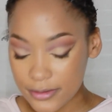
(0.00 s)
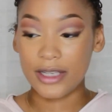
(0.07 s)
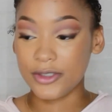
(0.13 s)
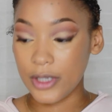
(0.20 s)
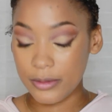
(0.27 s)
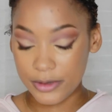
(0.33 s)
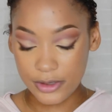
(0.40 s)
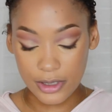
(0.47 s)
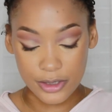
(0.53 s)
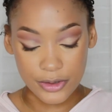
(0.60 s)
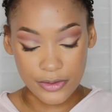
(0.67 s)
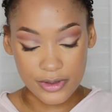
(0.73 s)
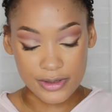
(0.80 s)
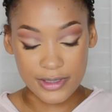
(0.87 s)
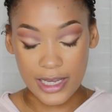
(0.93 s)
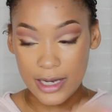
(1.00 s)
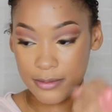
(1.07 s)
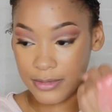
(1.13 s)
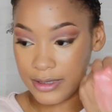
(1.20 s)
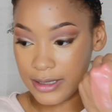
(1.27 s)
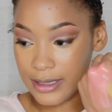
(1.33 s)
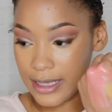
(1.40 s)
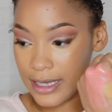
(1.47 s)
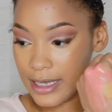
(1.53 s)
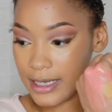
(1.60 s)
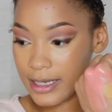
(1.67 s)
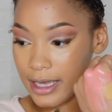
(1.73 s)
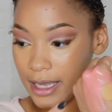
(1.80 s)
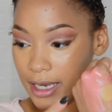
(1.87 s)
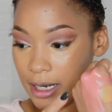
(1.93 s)
So I'm just gonna do the same
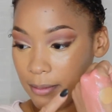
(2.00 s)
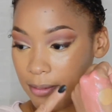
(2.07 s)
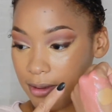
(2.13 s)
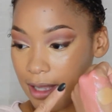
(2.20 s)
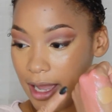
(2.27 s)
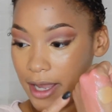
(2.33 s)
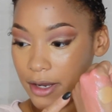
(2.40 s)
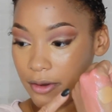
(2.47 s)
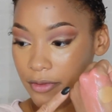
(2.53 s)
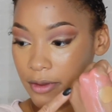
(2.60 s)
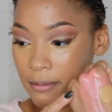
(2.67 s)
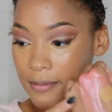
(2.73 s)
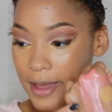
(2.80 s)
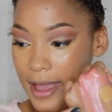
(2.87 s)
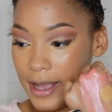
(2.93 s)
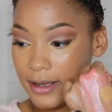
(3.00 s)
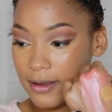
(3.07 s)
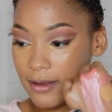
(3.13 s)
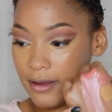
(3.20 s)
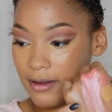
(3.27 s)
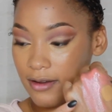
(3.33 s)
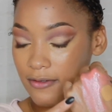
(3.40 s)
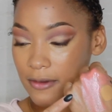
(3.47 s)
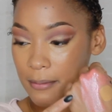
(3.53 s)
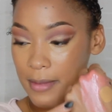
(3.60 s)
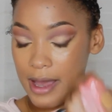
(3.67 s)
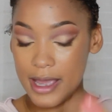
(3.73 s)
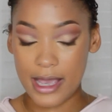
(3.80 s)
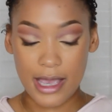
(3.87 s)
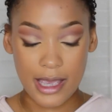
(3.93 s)
thing and apply it on the back of
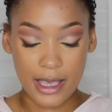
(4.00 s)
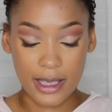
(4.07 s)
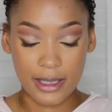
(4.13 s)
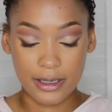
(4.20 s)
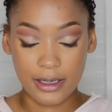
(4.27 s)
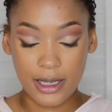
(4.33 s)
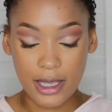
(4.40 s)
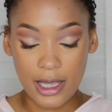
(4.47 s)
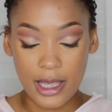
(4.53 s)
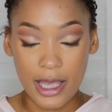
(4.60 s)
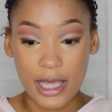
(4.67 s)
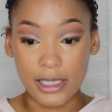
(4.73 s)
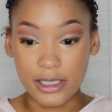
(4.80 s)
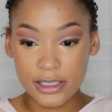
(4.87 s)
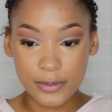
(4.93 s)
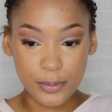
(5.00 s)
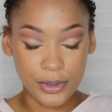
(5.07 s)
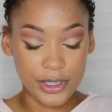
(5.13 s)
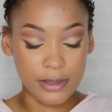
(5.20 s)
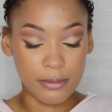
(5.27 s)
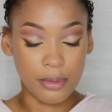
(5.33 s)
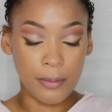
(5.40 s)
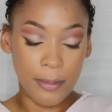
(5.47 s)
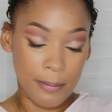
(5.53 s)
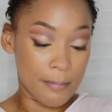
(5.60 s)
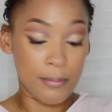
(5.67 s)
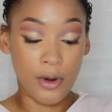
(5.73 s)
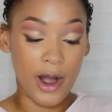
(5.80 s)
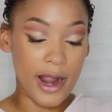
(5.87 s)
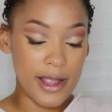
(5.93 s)
my hand. It looks pretty
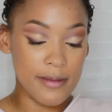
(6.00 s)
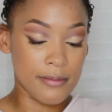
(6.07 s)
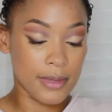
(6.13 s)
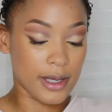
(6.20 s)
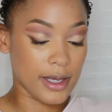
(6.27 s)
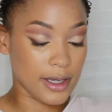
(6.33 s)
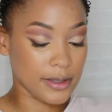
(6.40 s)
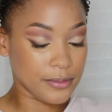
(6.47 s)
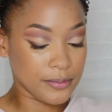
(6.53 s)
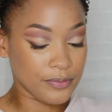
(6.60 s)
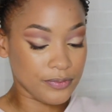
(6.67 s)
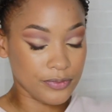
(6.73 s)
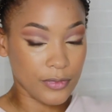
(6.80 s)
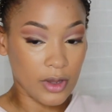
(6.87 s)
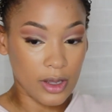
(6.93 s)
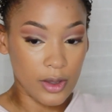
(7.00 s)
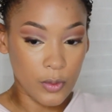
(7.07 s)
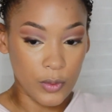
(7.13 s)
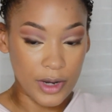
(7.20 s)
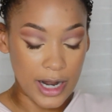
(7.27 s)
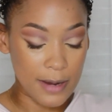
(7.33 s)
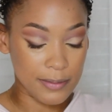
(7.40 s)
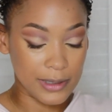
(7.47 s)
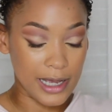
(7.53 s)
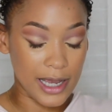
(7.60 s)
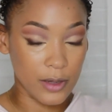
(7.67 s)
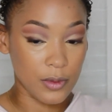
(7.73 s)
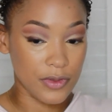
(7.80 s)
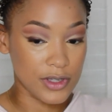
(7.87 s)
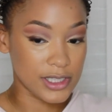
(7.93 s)
bright, but when I apply
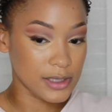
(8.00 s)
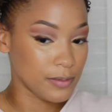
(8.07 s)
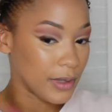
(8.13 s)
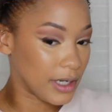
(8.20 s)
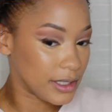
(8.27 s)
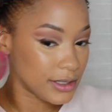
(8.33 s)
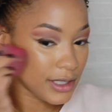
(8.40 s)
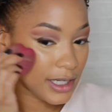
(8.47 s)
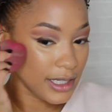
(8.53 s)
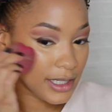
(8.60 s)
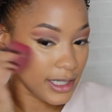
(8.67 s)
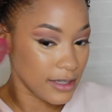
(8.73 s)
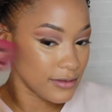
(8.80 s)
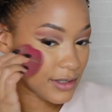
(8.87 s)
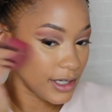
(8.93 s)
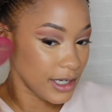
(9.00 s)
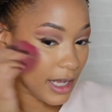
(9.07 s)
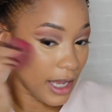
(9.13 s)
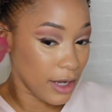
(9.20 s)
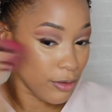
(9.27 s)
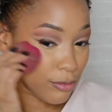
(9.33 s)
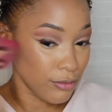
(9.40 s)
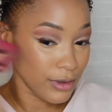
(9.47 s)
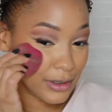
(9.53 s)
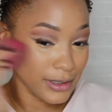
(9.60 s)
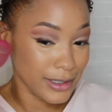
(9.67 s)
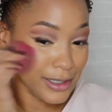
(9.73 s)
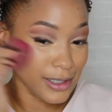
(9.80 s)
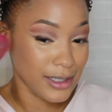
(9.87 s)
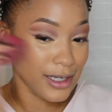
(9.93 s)
it with the sponge, it gives it a
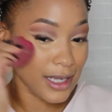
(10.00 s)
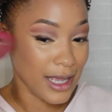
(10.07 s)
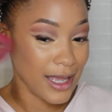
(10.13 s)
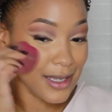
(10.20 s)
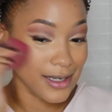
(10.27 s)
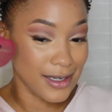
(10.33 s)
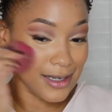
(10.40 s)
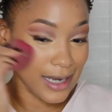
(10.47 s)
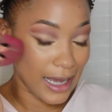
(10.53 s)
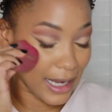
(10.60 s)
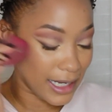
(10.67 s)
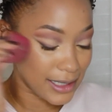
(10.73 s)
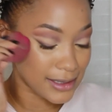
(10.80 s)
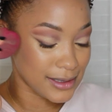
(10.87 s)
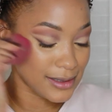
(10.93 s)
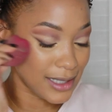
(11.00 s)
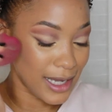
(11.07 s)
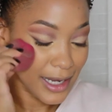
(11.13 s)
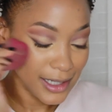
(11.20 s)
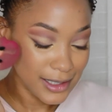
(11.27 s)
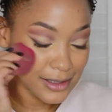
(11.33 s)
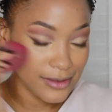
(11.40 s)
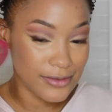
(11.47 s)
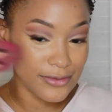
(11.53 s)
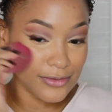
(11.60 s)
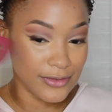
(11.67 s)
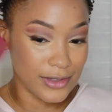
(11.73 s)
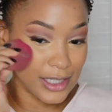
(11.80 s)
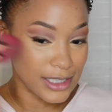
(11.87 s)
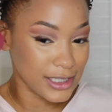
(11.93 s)
really nice, like
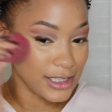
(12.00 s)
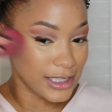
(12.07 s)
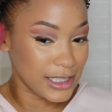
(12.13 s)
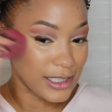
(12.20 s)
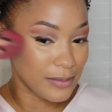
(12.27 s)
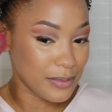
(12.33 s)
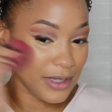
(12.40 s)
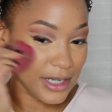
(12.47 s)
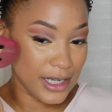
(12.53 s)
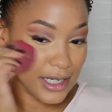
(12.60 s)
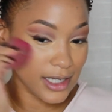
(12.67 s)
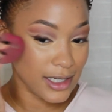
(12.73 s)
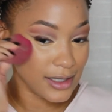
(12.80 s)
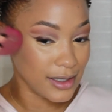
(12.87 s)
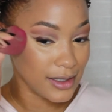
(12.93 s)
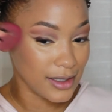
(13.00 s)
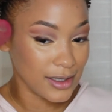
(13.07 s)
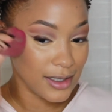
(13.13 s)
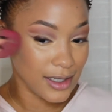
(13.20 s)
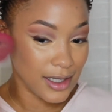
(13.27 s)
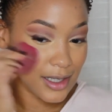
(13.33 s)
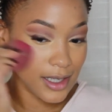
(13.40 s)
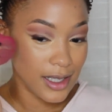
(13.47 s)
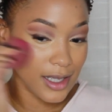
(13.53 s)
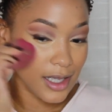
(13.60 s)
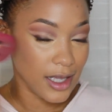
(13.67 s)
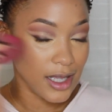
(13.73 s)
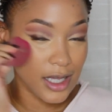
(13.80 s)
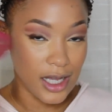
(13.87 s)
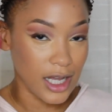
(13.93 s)
fleshy pink
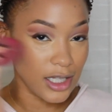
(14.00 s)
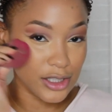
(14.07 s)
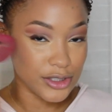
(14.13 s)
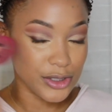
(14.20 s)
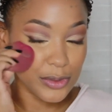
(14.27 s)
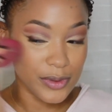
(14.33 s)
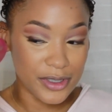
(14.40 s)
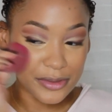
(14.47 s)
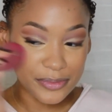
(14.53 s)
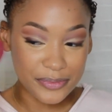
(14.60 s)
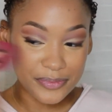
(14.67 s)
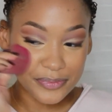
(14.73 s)
color to it.